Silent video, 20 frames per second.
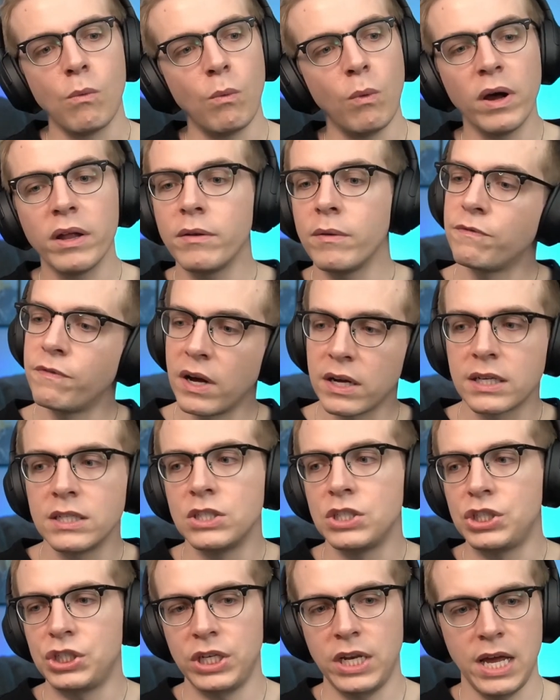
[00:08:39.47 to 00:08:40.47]
What
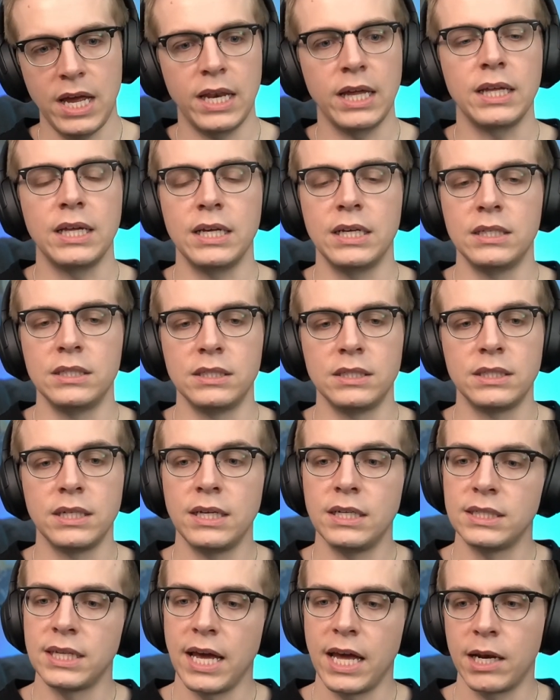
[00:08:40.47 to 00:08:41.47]
f***ing shenanigans
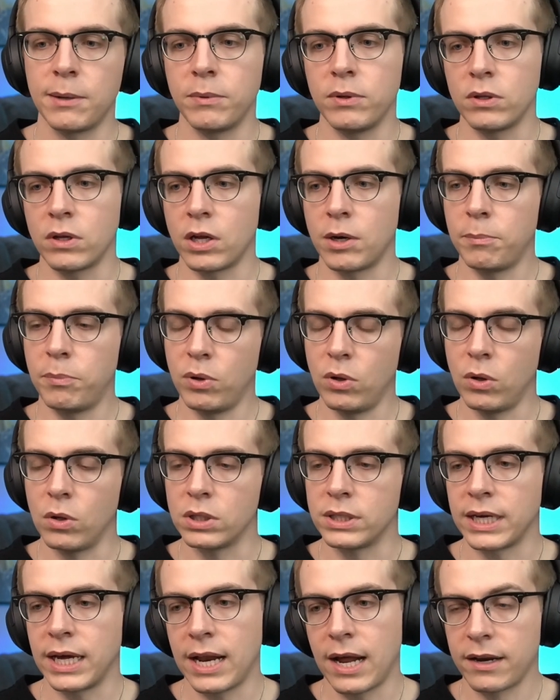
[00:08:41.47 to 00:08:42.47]
is Hannibal gonna
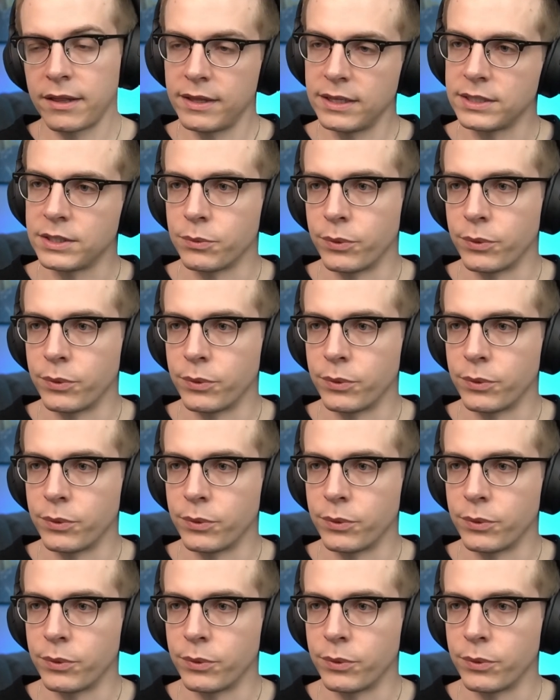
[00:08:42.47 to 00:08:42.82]
pull to get out of this